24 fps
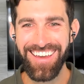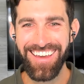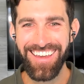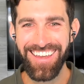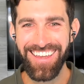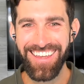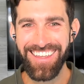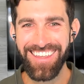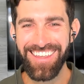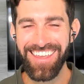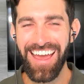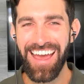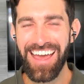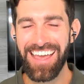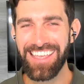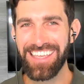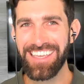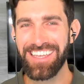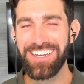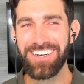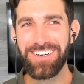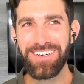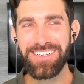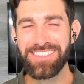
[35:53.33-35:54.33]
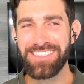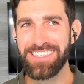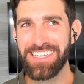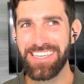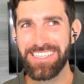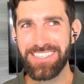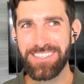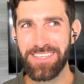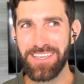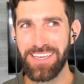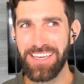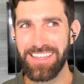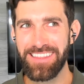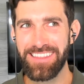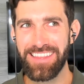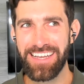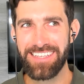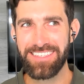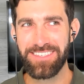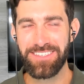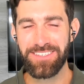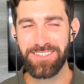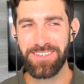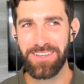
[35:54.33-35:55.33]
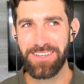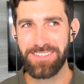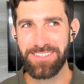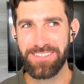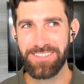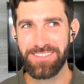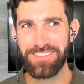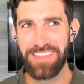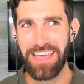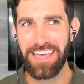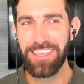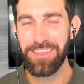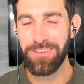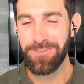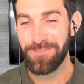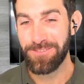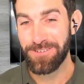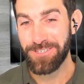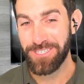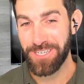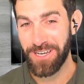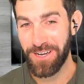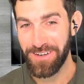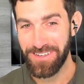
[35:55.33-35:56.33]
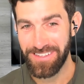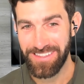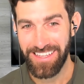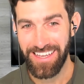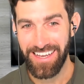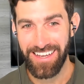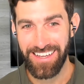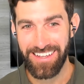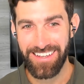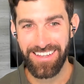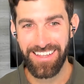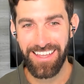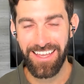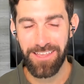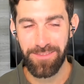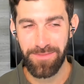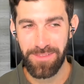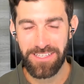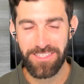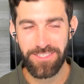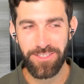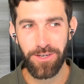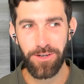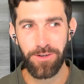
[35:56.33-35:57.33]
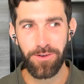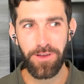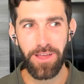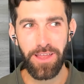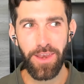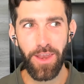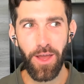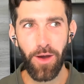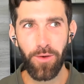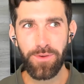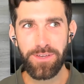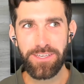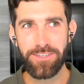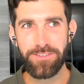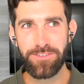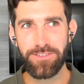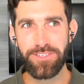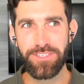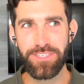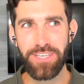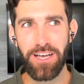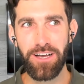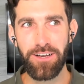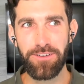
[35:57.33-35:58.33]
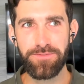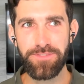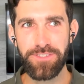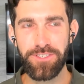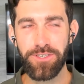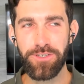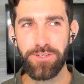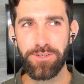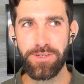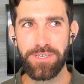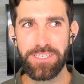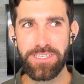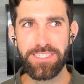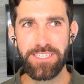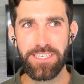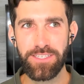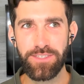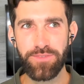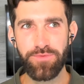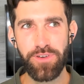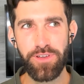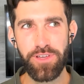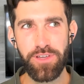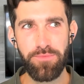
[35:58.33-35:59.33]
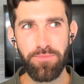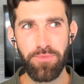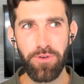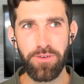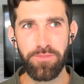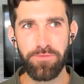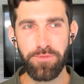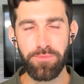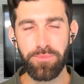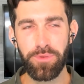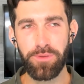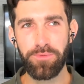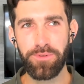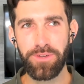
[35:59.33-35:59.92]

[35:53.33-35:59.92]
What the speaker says: Yeah. Thank you for sharing that. And so knowing yourself too, it's really important for people to